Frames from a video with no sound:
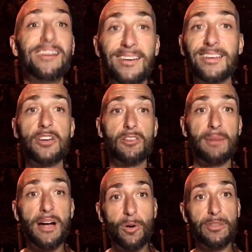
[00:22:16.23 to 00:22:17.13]
you know, in my
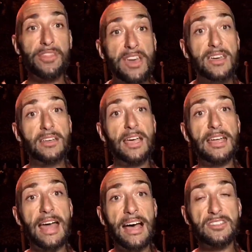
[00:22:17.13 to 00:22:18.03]
own thing.
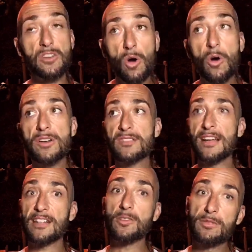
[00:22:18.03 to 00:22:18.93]
And as an artist and
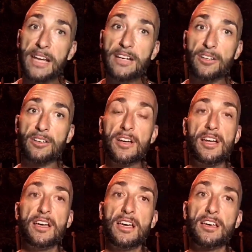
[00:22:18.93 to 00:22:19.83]
a creator,
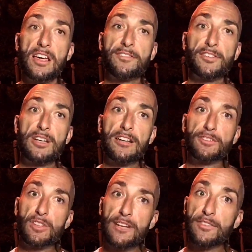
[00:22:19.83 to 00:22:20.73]

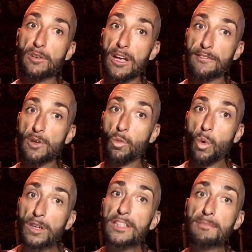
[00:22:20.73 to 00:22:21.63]
if you're
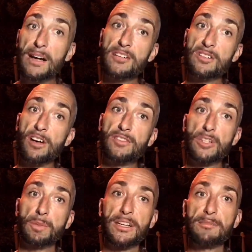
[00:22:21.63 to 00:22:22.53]
working by yourself and you're
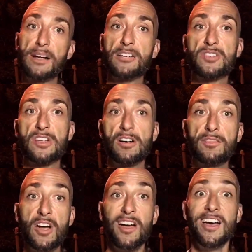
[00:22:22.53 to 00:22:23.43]
playing by yourself,
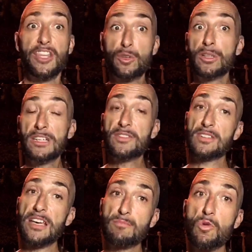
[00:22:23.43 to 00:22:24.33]
you can even
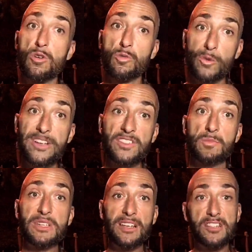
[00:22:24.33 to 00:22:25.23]
take more risks,
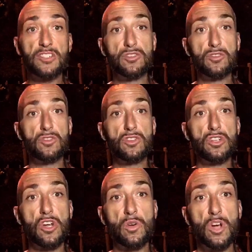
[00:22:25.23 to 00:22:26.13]
because you
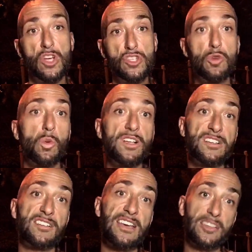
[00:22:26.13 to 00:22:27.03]
know, you're willing to
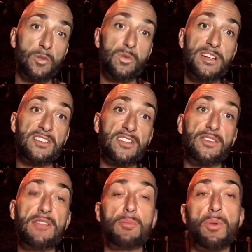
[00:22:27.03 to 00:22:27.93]
take the risk. If
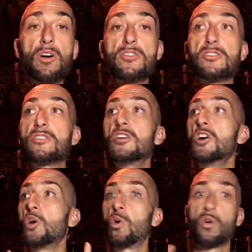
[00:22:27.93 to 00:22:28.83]
you have a partner
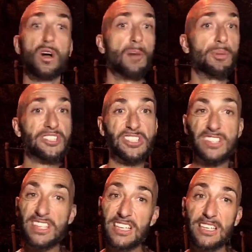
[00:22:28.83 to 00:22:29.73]
or a bunch of
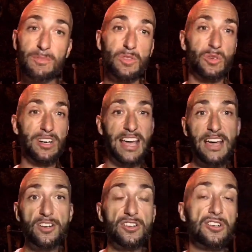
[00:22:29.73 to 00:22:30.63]
teams or an
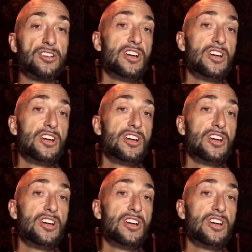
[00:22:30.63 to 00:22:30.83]
editor